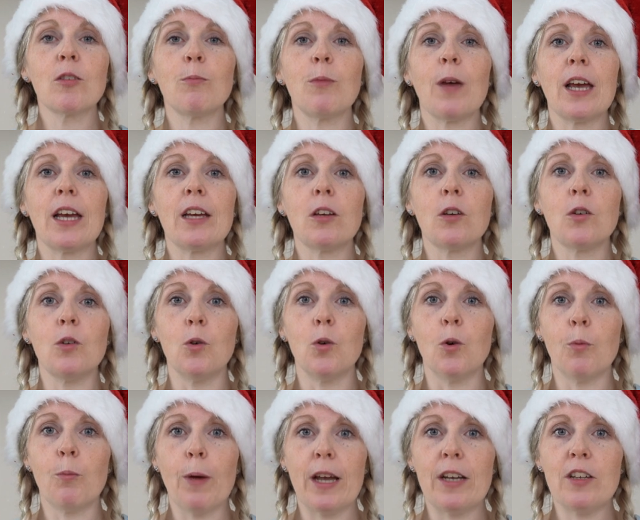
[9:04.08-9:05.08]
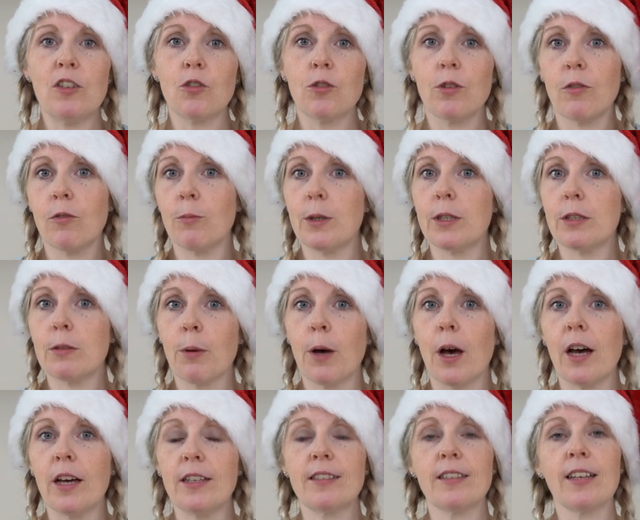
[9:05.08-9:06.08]
make your pastry for mince
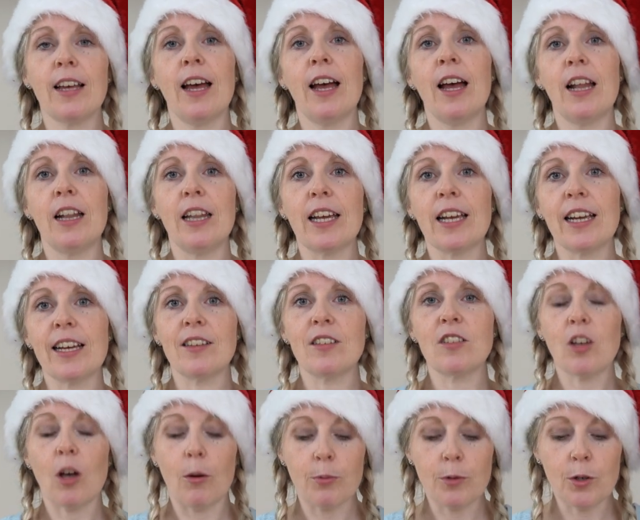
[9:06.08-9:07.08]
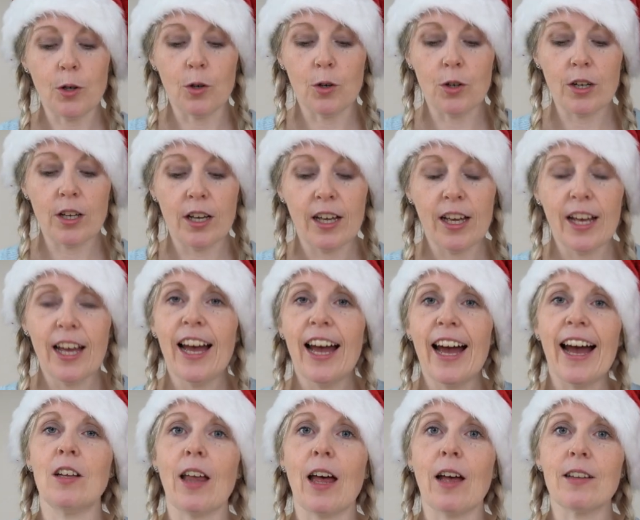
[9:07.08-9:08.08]
pies, link in the top corner.
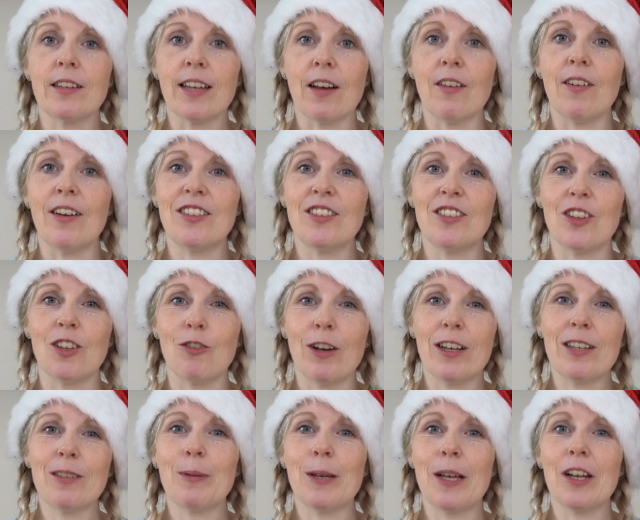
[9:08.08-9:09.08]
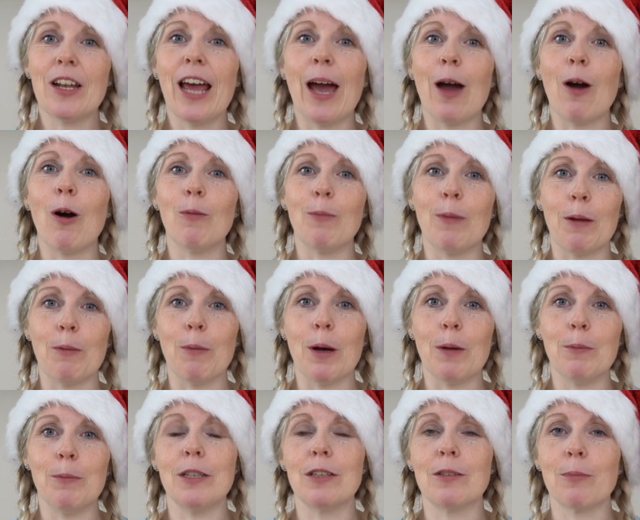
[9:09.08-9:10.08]
That'll direct you to the recipe on how I make my
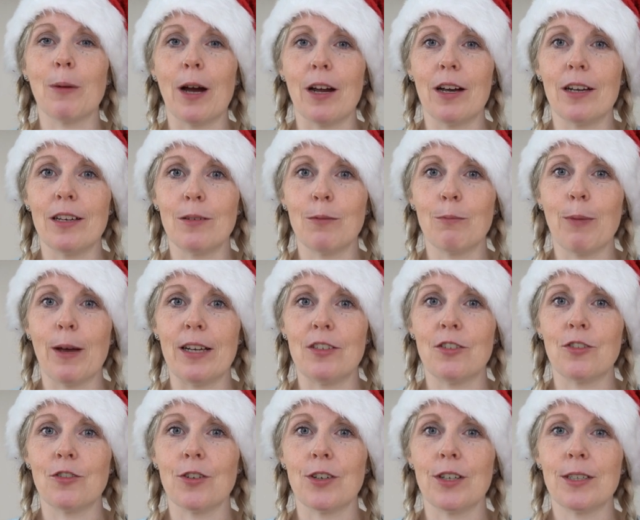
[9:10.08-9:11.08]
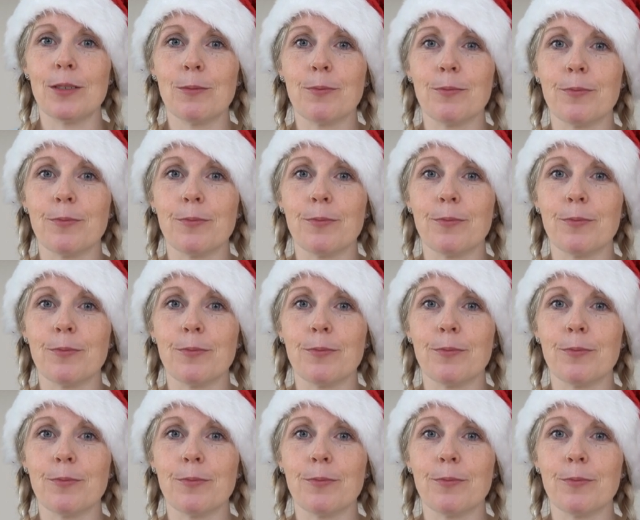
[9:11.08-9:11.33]
mince pie pastry.